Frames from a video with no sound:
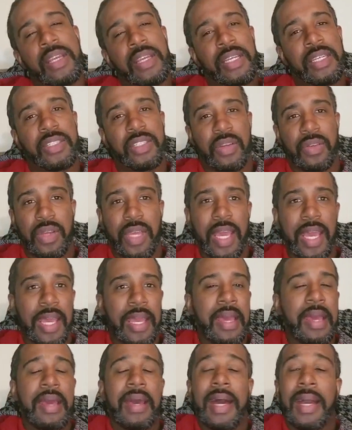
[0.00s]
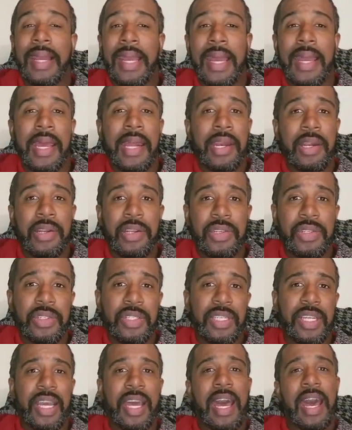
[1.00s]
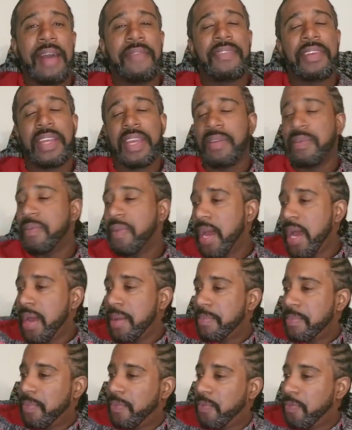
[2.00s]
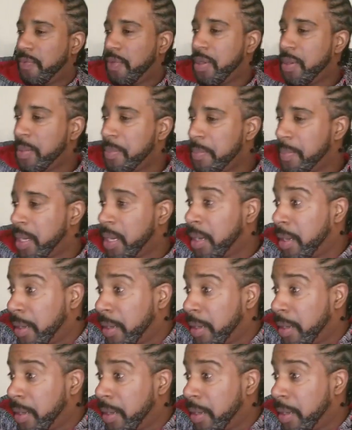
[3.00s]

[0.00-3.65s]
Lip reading: It's okay. I got introduced to African rap from